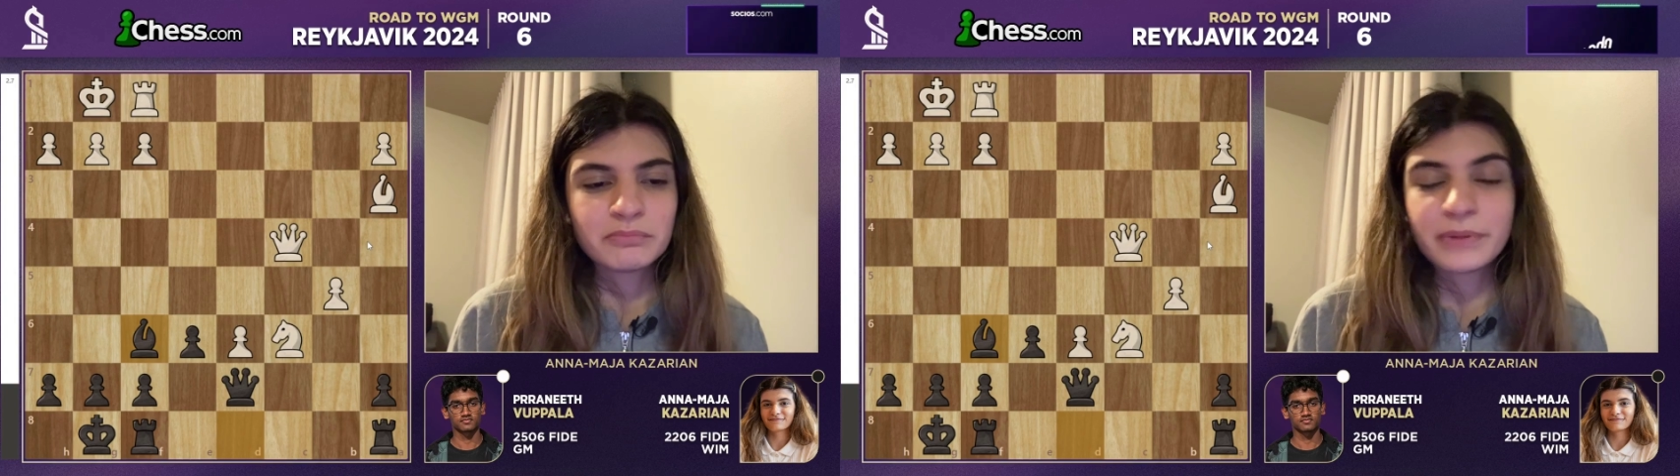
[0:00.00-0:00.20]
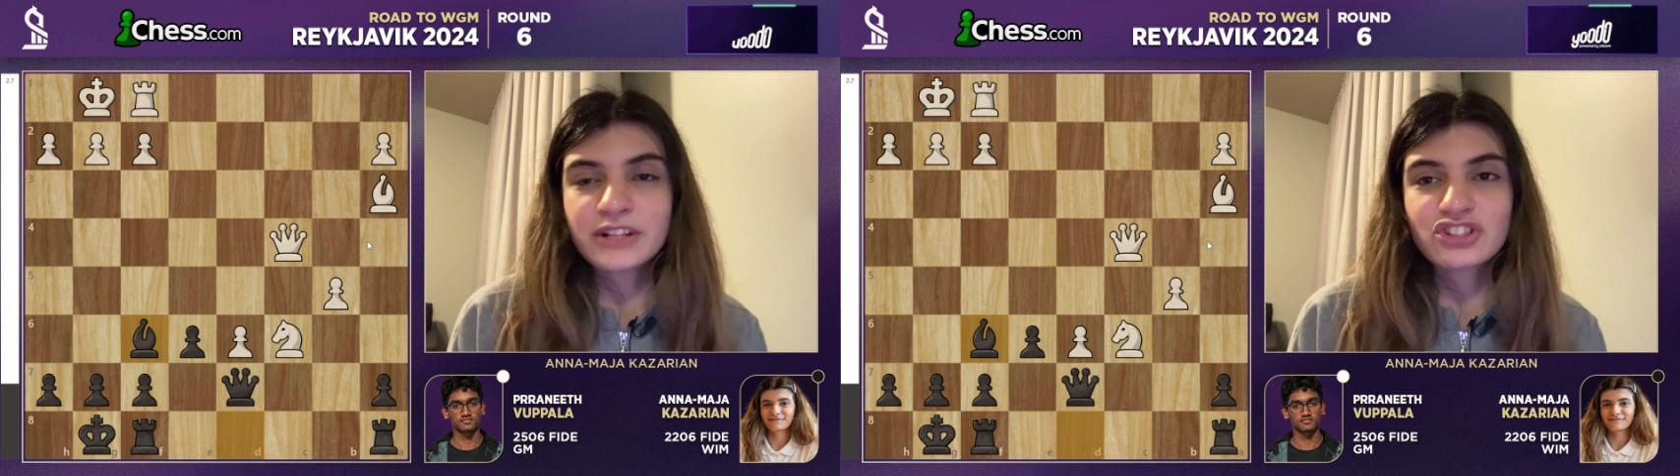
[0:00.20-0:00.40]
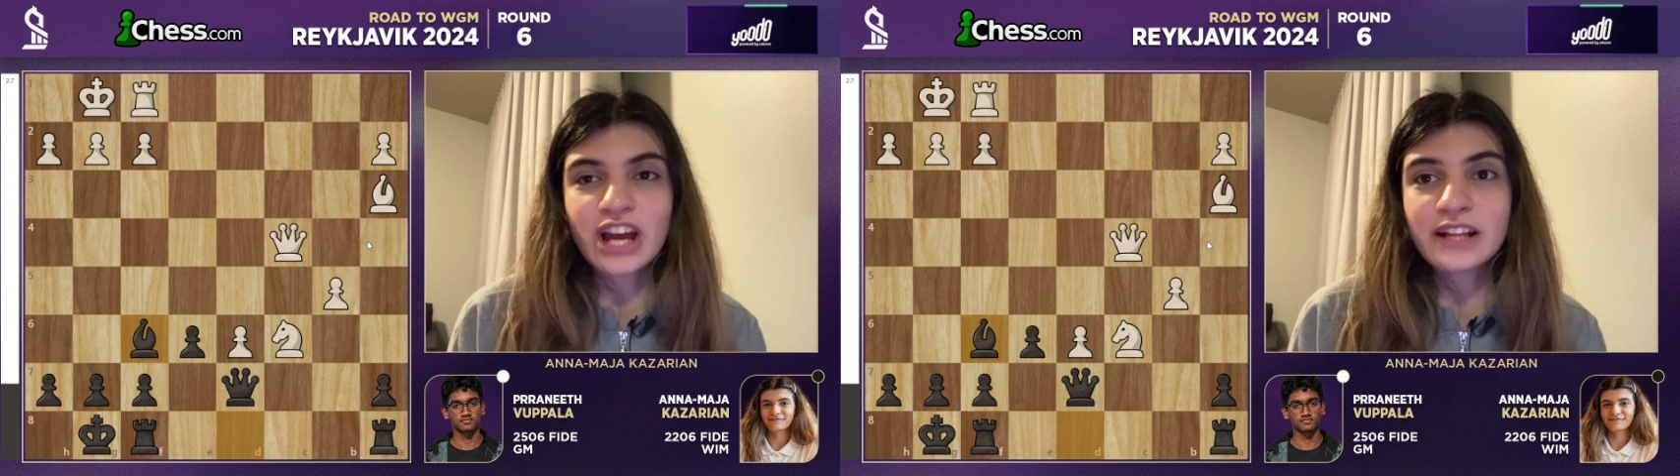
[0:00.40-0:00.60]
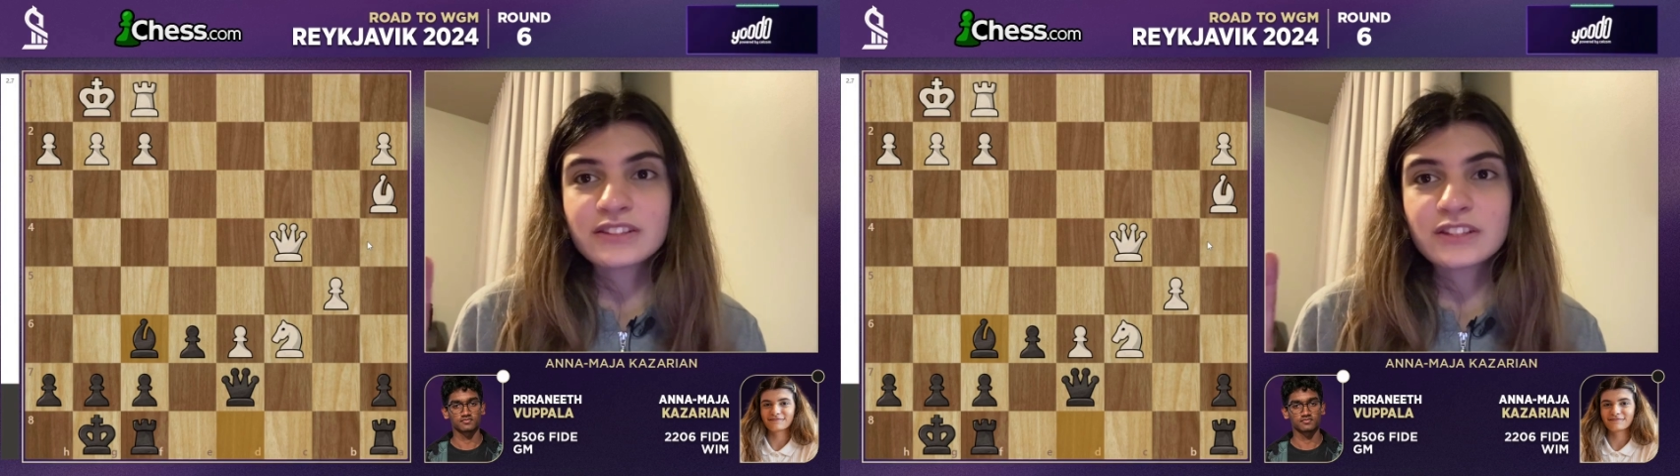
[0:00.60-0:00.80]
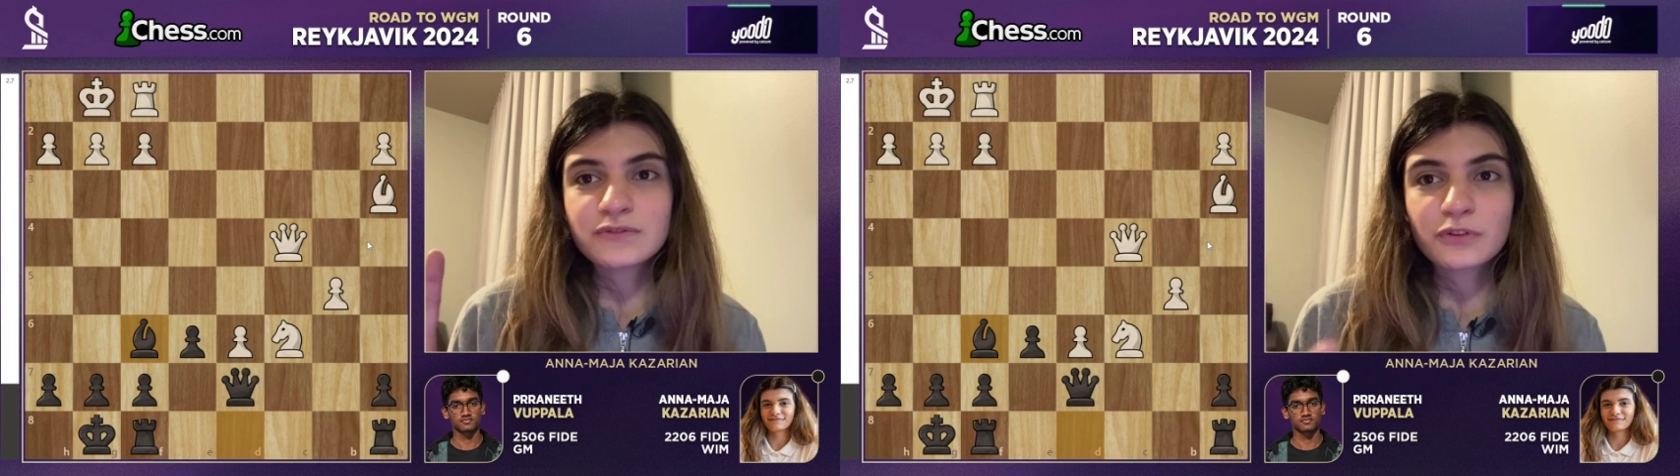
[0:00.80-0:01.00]
big
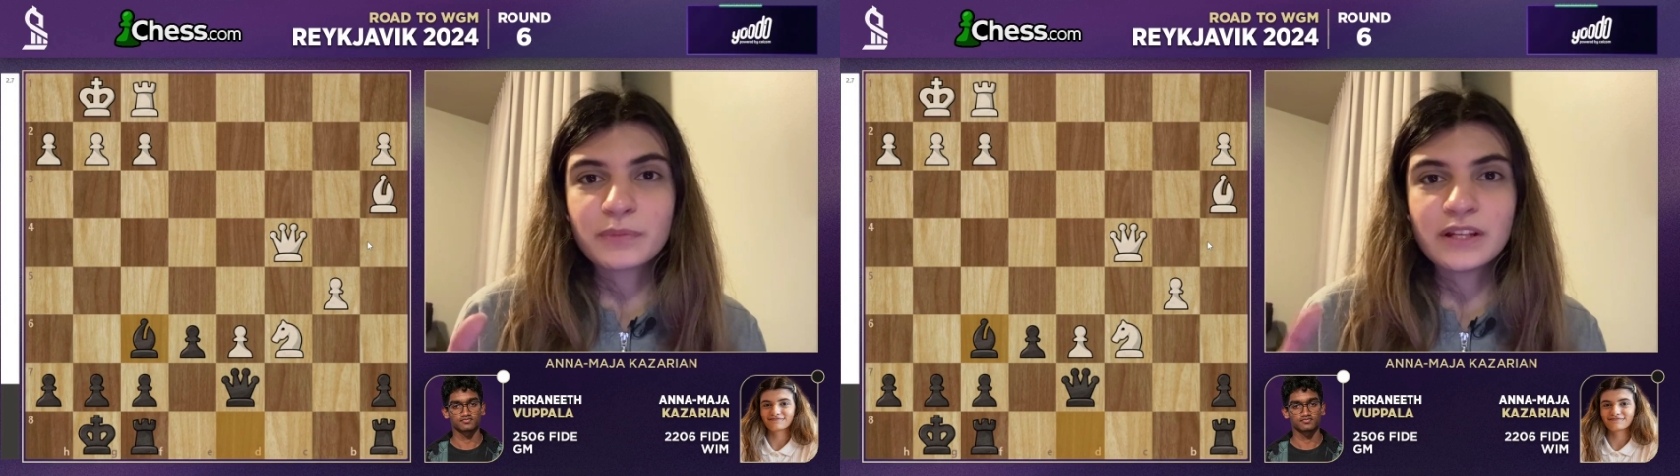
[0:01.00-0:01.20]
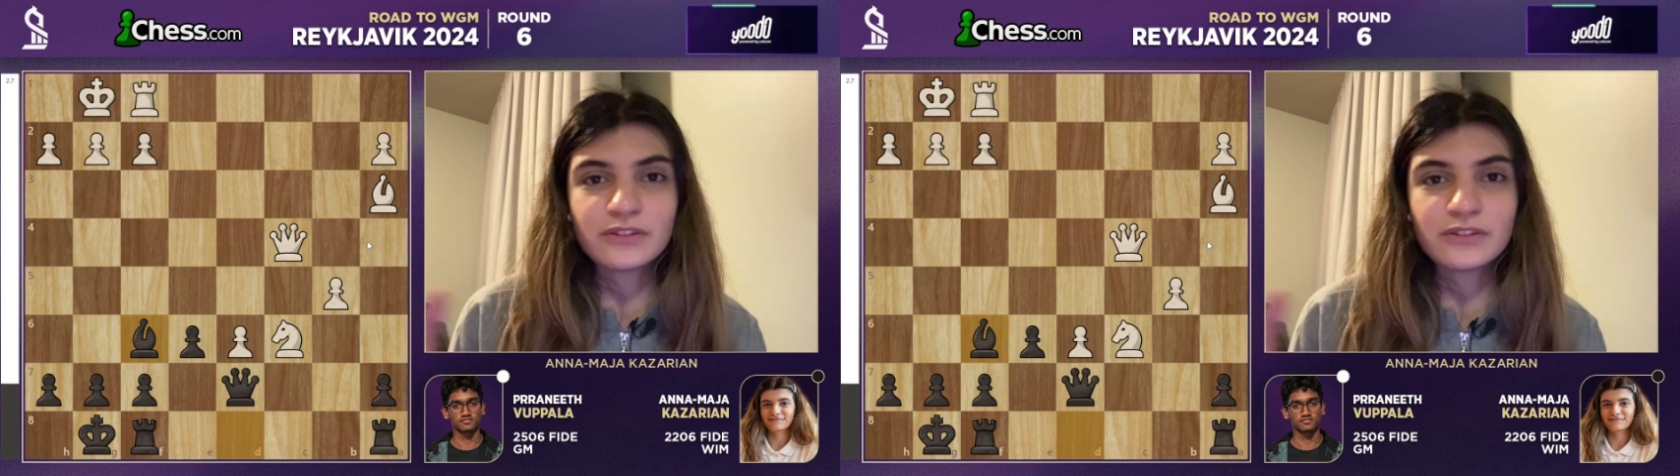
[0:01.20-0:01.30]
chances for me